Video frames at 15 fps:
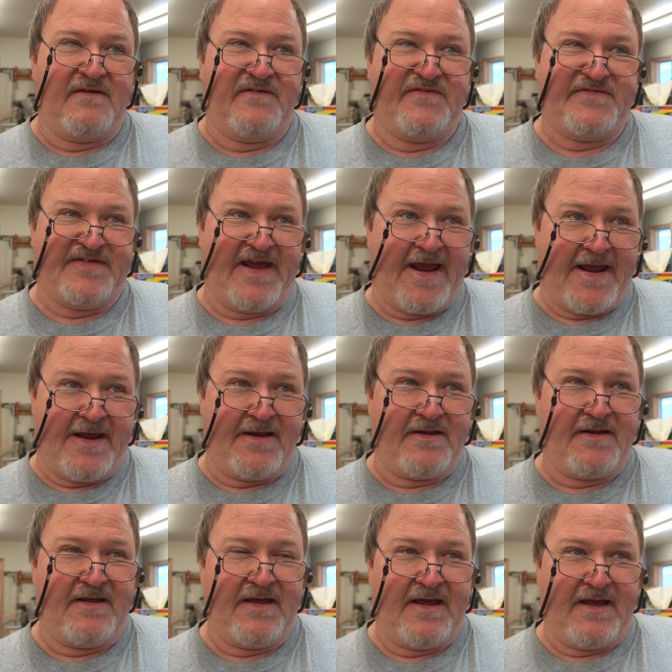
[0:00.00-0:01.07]

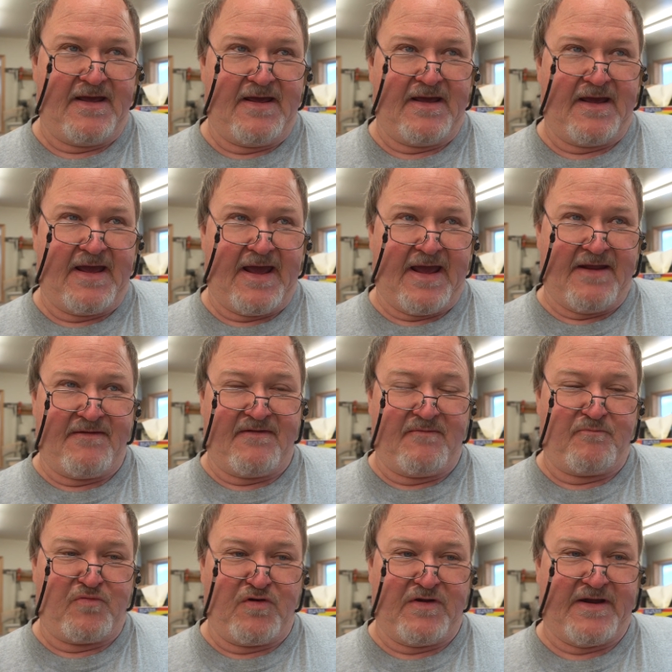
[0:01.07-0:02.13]
sand,
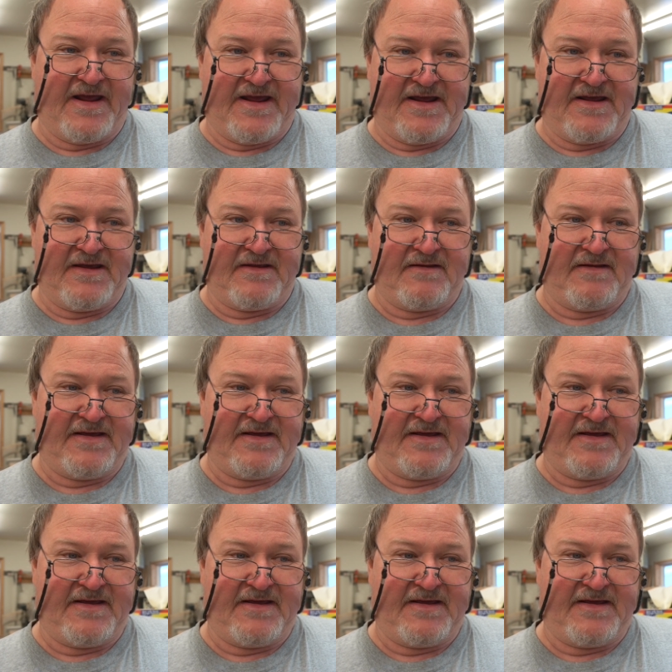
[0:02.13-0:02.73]
and put a